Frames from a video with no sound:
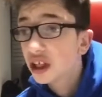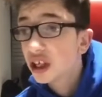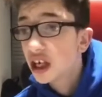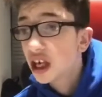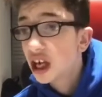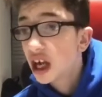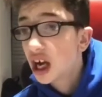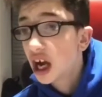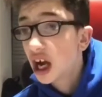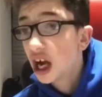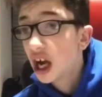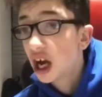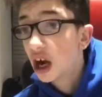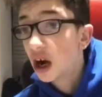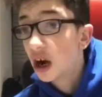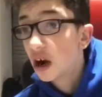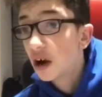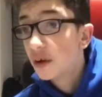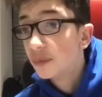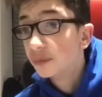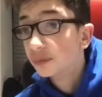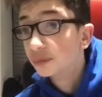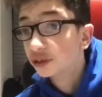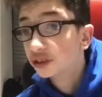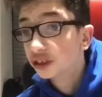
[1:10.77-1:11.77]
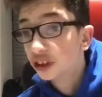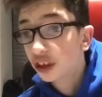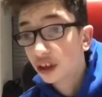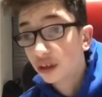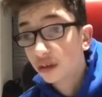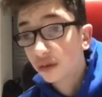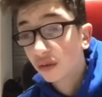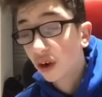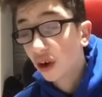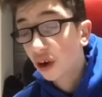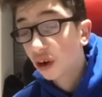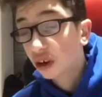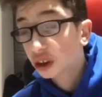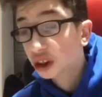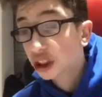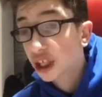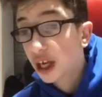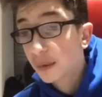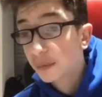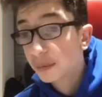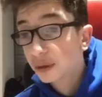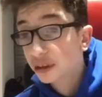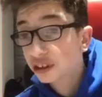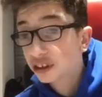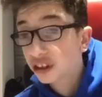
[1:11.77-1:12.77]
So our
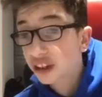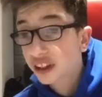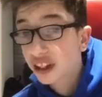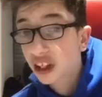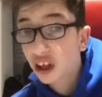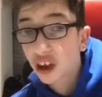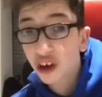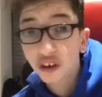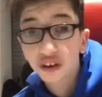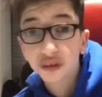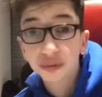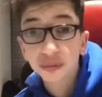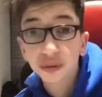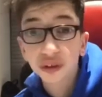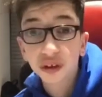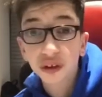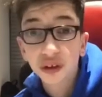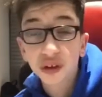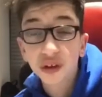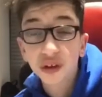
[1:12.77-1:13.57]
Champions League hopes look